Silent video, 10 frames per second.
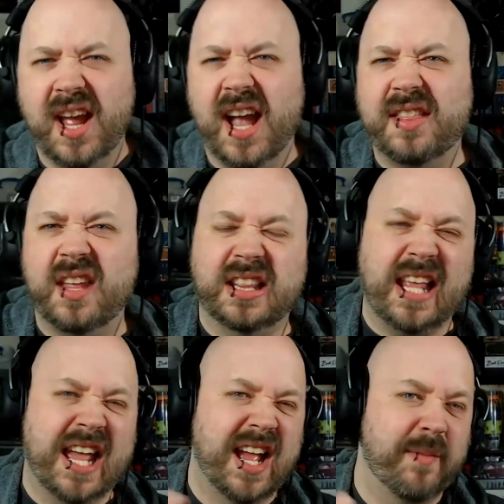I think
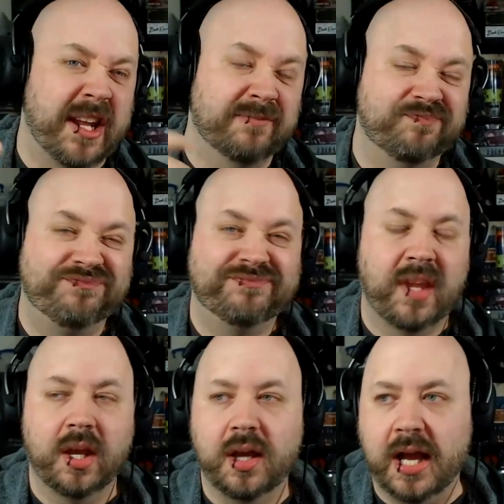that, I mean,
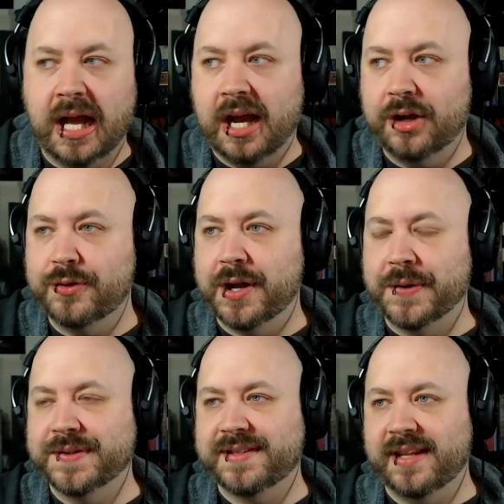who
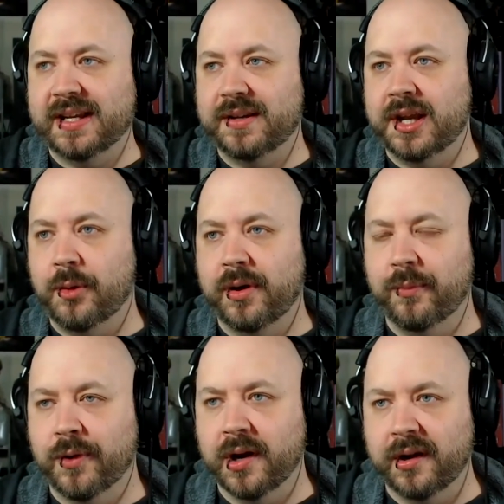knows, like, you know,
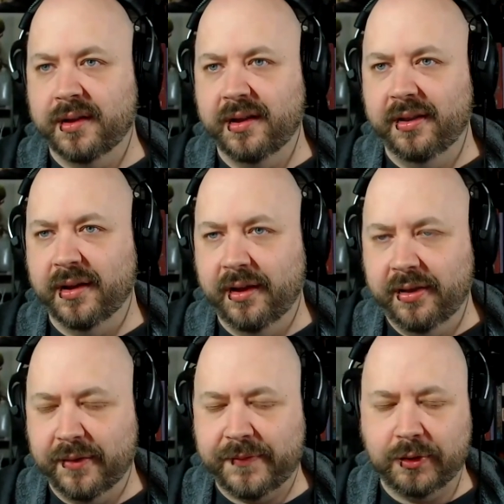where
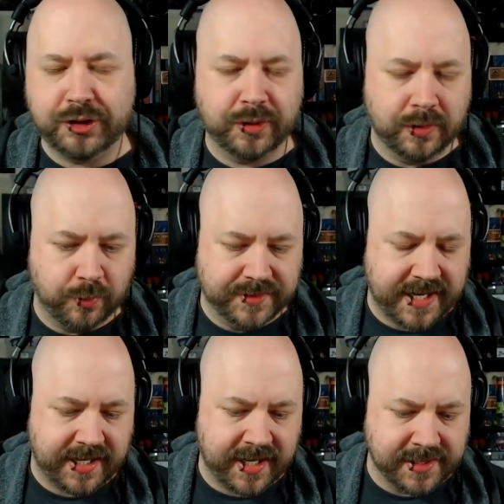the future will
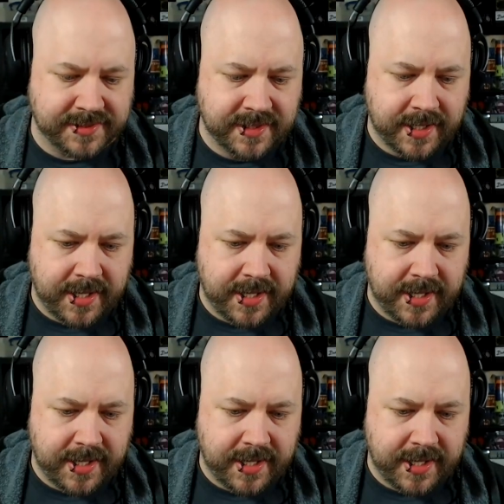take us.